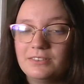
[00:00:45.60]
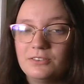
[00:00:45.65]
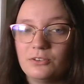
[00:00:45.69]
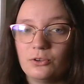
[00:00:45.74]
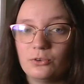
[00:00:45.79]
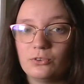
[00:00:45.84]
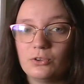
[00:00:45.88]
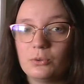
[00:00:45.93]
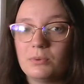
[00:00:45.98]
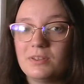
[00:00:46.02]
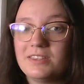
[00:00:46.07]

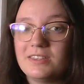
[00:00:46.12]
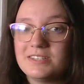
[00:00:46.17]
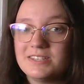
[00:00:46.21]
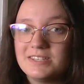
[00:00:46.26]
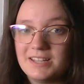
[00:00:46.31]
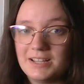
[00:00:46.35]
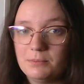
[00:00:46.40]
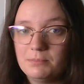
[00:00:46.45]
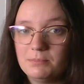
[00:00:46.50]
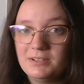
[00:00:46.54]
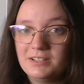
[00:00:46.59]
those are with
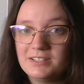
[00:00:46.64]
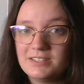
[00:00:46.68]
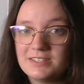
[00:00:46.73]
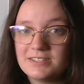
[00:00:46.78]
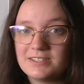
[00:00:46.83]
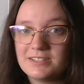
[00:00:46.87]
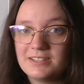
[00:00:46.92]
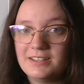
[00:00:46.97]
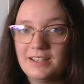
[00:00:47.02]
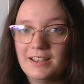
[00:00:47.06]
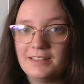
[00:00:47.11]

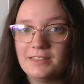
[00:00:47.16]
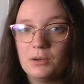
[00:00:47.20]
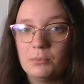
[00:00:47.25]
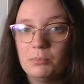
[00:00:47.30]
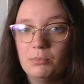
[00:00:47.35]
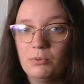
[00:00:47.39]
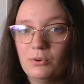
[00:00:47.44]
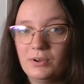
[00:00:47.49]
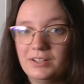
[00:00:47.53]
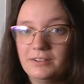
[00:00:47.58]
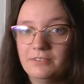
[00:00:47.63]
statements, and then a
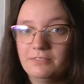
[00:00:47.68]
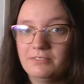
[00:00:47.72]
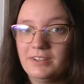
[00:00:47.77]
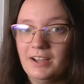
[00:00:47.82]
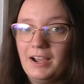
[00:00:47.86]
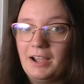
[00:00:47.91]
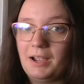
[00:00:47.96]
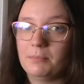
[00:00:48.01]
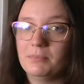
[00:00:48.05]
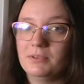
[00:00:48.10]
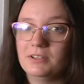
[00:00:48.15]
point of
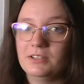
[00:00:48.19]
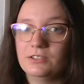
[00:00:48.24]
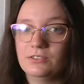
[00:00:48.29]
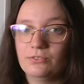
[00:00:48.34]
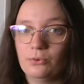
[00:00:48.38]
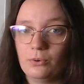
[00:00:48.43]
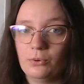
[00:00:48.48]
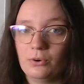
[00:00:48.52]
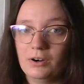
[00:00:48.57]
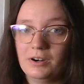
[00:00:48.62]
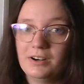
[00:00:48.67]
time is
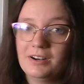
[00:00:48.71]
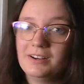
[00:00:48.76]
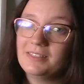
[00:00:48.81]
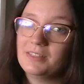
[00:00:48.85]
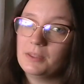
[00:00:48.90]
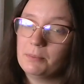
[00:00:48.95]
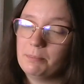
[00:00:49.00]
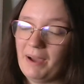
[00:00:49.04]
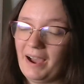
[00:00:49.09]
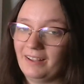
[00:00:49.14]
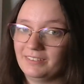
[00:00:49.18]
for
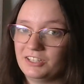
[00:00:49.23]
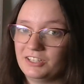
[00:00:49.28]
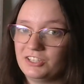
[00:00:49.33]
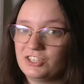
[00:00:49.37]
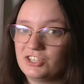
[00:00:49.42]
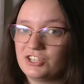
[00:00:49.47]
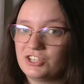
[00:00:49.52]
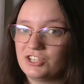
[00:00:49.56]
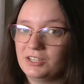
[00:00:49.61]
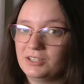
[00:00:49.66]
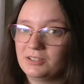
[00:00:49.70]
the
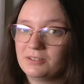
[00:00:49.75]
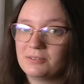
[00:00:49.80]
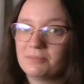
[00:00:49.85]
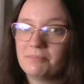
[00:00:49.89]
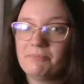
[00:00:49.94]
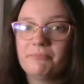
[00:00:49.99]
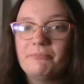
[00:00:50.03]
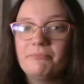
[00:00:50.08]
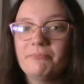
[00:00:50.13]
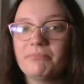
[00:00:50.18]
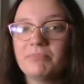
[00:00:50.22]
balance sheet.
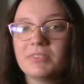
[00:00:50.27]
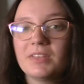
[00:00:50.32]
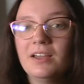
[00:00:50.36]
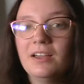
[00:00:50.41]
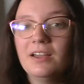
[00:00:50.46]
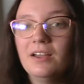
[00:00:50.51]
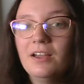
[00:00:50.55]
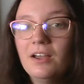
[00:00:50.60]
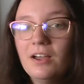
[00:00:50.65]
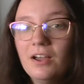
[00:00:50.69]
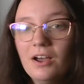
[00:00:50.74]

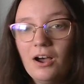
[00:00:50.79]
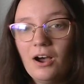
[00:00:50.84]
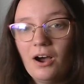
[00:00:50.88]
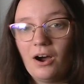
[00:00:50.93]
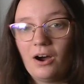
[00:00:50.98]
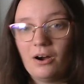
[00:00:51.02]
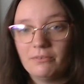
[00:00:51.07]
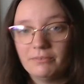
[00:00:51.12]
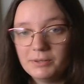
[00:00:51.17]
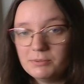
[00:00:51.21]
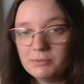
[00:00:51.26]

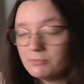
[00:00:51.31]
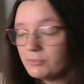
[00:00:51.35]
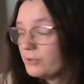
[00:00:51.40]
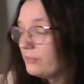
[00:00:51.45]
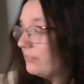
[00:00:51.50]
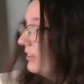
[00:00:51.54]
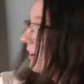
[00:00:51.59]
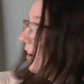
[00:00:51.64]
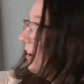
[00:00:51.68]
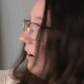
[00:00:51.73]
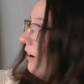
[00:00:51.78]
All right,
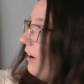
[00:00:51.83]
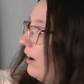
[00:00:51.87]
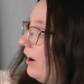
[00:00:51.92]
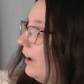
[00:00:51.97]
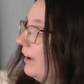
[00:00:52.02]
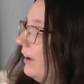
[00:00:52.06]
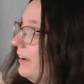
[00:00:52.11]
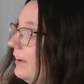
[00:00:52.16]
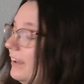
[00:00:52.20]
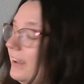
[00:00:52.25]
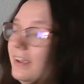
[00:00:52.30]
moving
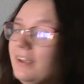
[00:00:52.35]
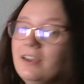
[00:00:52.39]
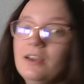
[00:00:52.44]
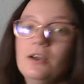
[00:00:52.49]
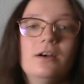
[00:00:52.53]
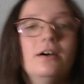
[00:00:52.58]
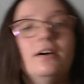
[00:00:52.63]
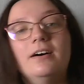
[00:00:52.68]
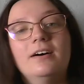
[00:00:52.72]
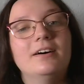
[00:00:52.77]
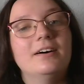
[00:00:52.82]
on.
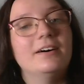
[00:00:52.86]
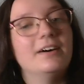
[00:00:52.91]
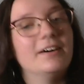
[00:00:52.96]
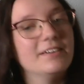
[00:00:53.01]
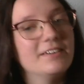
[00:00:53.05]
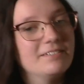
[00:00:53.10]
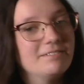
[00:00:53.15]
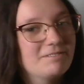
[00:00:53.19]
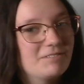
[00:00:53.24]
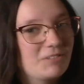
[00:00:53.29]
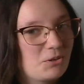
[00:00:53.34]
A
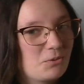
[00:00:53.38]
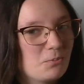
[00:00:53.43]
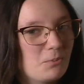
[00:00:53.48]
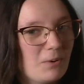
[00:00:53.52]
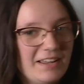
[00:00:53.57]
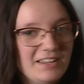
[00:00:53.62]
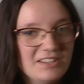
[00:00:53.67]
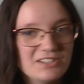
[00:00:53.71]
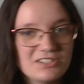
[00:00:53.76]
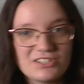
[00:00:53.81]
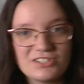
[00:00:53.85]

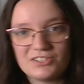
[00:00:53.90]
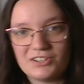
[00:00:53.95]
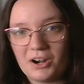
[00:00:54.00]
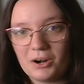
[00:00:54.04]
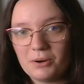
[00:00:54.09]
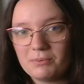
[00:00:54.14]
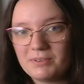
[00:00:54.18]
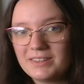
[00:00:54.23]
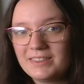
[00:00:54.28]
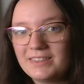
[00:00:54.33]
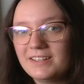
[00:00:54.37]
great
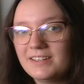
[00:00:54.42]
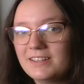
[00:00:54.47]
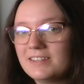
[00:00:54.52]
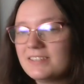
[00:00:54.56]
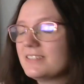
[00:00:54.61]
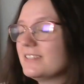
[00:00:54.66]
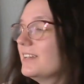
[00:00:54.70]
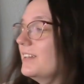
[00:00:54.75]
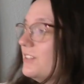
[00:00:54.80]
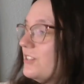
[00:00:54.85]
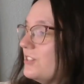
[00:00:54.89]
start with
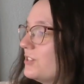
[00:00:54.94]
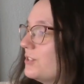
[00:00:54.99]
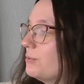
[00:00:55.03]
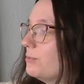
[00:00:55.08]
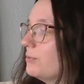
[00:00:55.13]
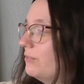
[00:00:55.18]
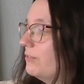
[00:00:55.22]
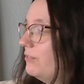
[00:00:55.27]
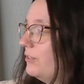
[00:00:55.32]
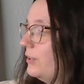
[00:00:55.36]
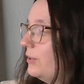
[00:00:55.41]
this is to
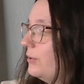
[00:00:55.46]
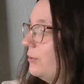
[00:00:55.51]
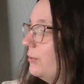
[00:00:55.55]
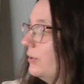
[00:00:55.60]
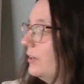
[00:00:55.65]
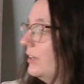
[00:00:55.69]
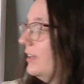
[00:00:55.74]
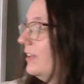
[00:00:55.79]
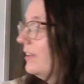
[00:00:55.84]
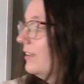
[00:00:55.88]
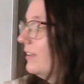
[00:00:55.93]

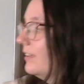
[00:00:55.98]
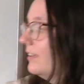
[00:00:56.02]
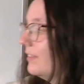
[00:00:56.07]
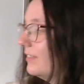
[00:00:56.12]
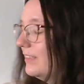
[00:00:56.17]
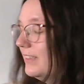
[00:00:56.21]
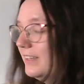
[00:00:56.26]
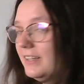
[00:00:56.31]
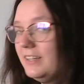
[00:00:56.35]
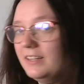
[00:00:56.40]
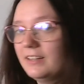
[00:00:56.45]
review
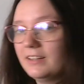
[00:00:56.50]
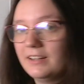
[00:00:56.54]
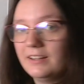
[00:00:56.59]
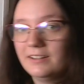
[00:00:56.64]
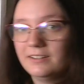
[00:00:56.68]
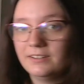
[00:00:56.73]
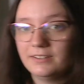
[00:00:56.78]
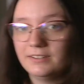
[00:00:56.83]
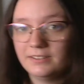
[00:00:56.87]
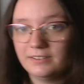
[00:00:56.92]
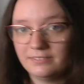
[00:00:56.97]
the
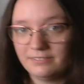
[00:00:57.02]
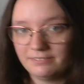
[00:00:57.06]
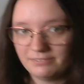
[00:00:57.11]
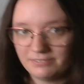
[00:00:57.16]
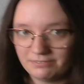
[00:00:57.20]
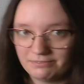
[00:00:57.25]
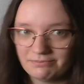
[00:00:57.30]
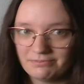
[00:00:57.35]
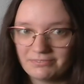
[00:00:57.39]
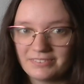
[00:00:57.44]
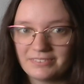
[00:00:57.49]

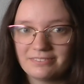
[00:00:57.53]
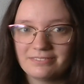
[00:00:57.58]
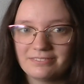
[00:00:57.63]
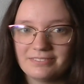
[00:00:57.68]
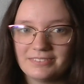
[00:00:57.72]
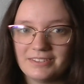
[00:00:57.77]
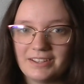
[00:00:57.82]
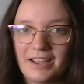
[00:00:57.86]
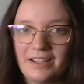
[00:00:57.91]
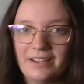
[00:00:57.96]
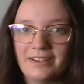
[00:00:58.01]

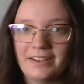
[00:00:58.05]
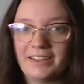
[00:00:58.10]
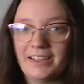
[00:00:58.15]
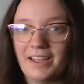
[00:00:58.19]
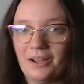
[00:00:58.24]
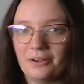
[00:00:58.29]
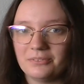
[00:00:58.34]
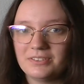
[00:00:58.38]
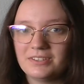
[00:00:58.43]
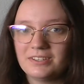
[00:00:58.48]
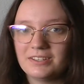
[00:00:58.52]

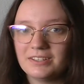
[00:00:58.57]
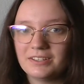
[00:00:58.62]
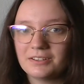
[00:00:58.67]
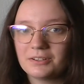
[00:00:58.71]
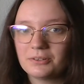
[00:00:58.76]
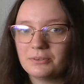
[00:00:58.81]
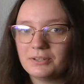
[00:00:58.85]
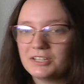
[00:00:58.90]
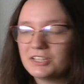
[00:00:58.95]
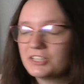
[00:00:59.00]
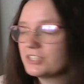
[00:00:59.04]
accounting
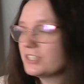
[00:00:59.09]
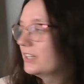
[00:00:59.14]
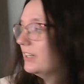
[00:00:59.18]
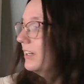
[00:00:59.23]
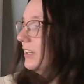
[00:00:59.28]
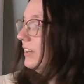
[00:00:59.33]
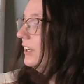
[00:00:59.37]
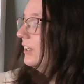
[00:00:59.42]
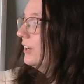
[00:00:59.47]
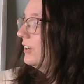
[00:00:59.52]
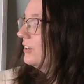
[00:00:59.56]
equation.
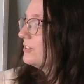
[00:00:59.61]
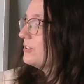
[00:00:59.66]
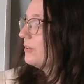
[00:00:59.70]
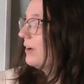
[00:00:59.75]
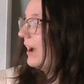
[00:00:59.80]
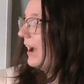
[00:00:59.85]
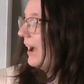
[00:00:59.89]
So